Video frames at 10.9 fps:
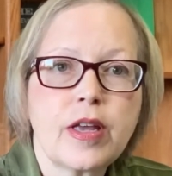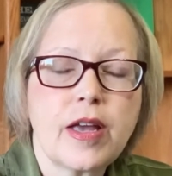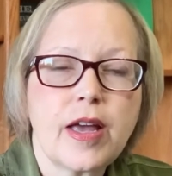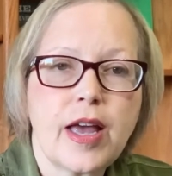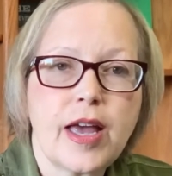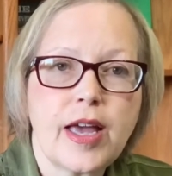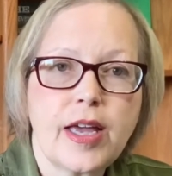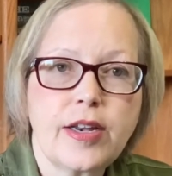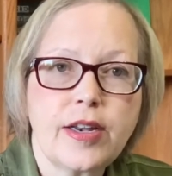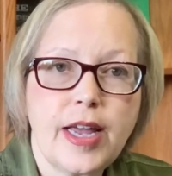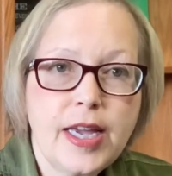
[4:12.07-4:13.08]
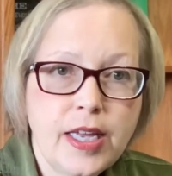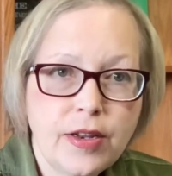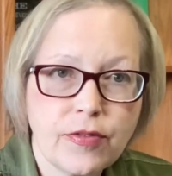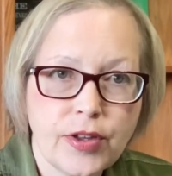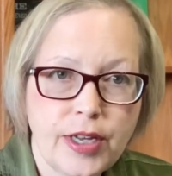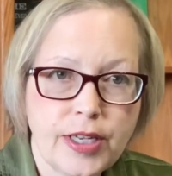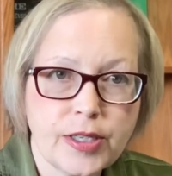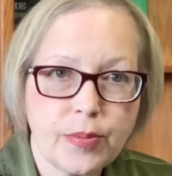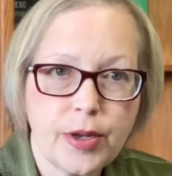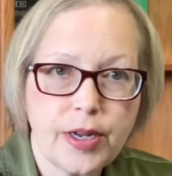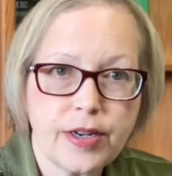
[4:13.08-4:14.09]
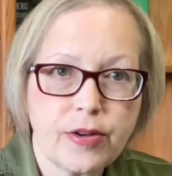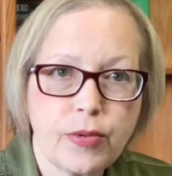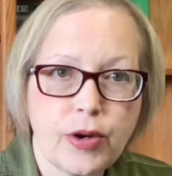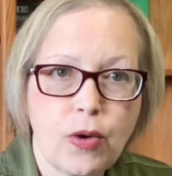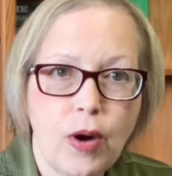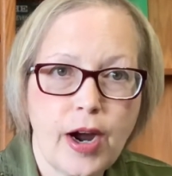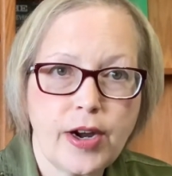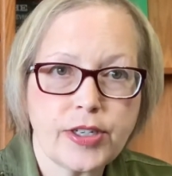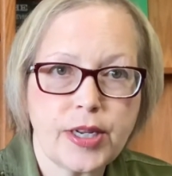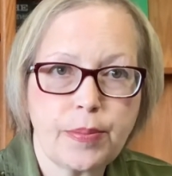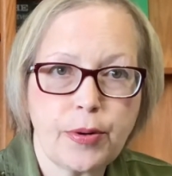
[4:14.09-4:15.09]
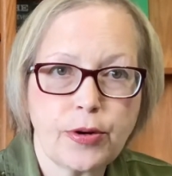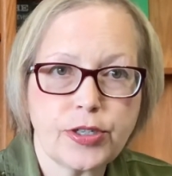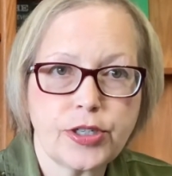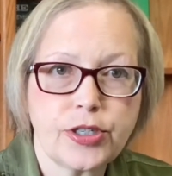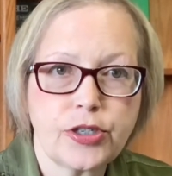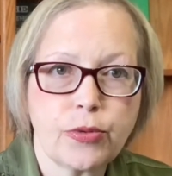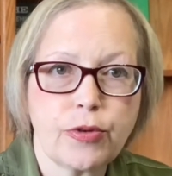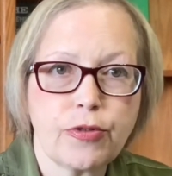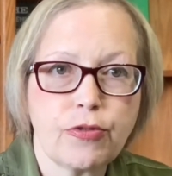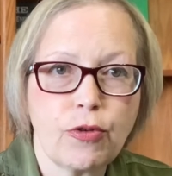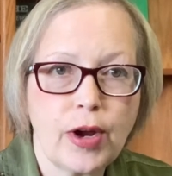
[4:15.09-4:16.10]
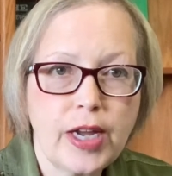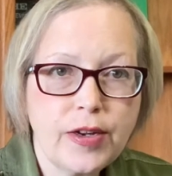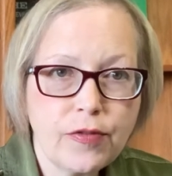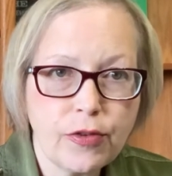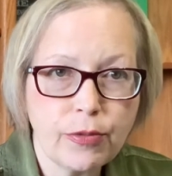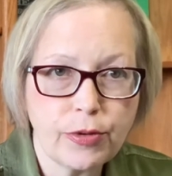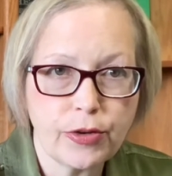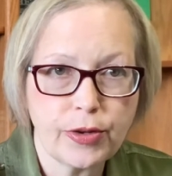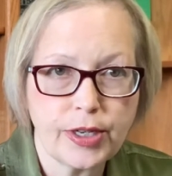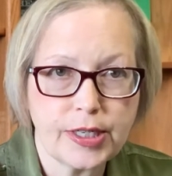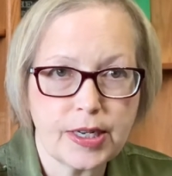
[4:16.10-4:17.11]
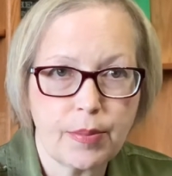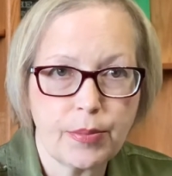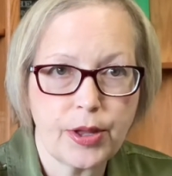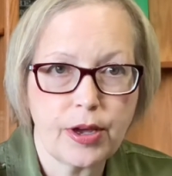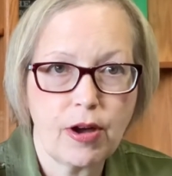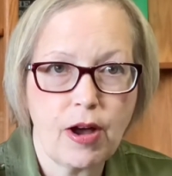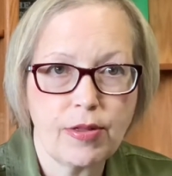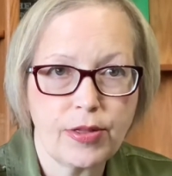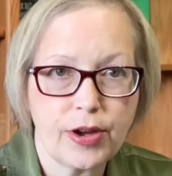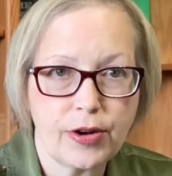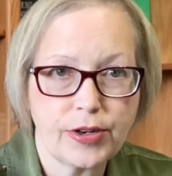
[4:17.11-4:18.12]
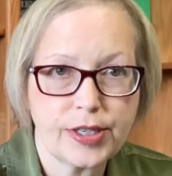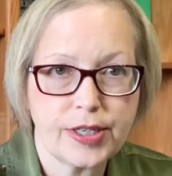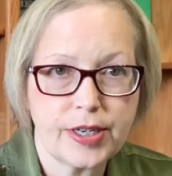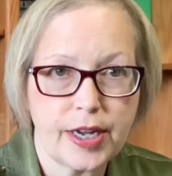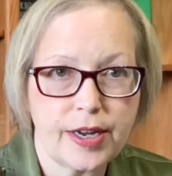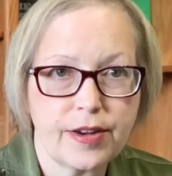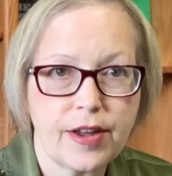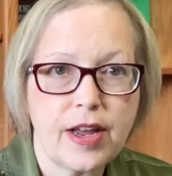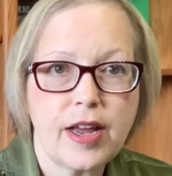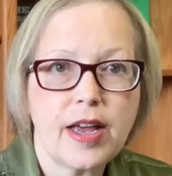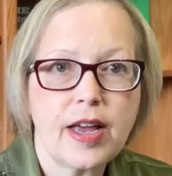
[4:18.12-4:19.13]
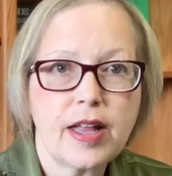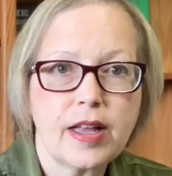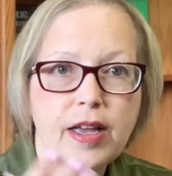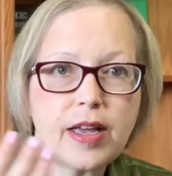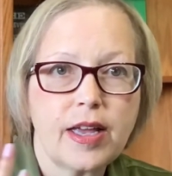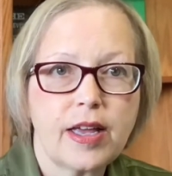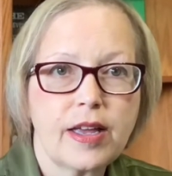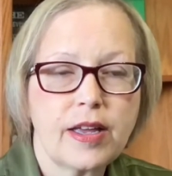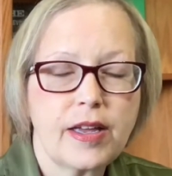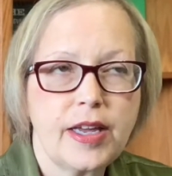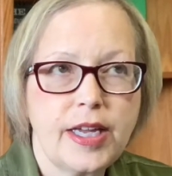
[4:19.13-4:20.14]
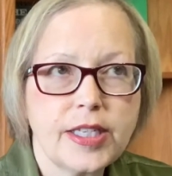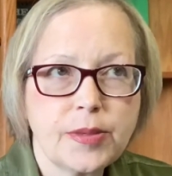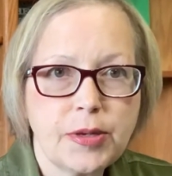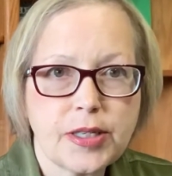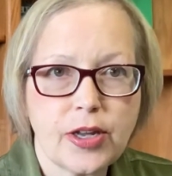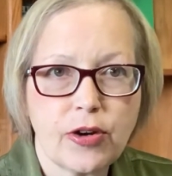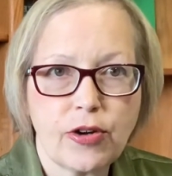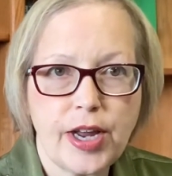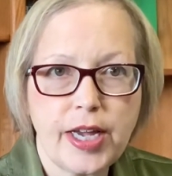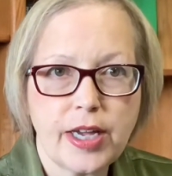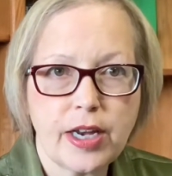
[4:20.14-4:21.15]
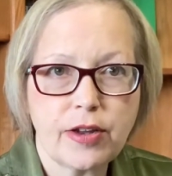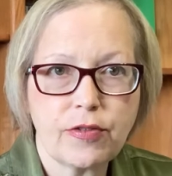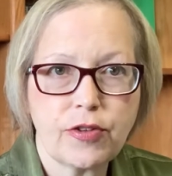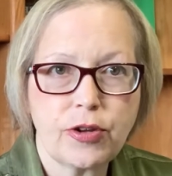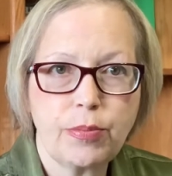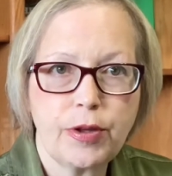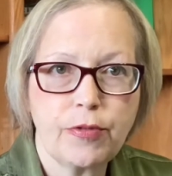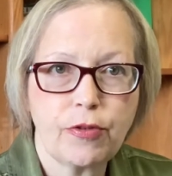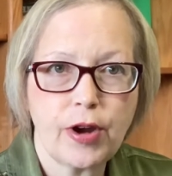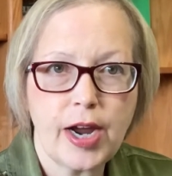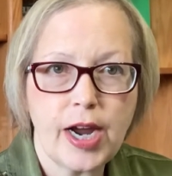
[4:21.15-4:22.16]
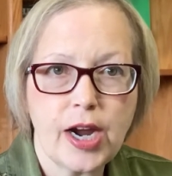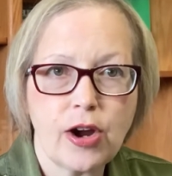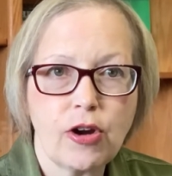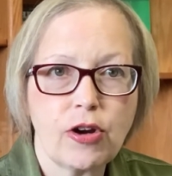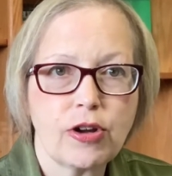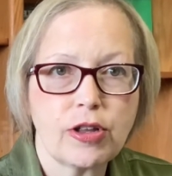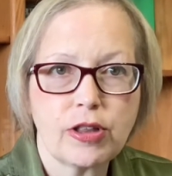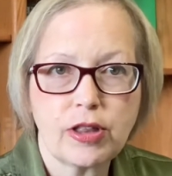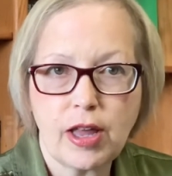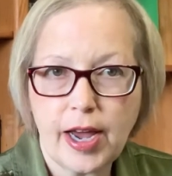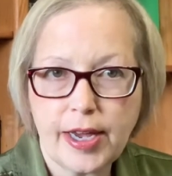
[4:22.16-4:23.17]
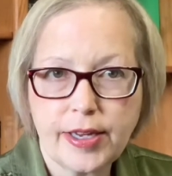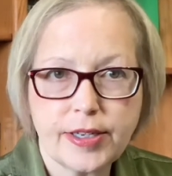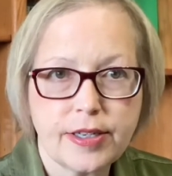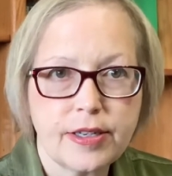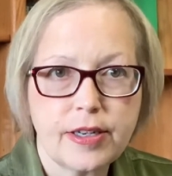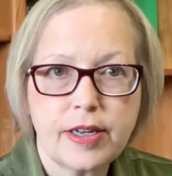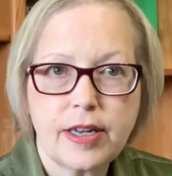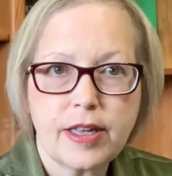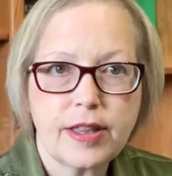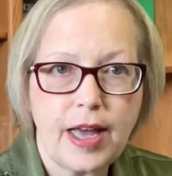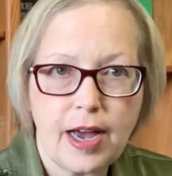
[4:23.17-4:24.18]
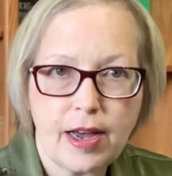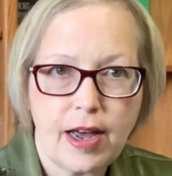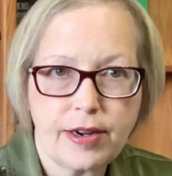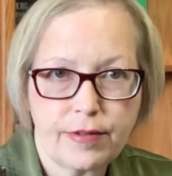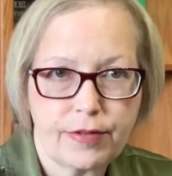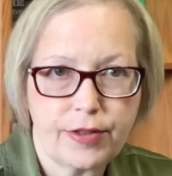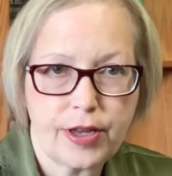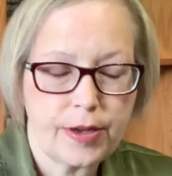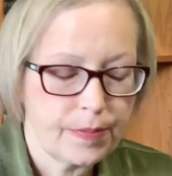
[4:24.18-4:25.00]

A negative easement requires a person to refrain from doing something on their estate. Easements that are negative could be for air, light, that kind of thing.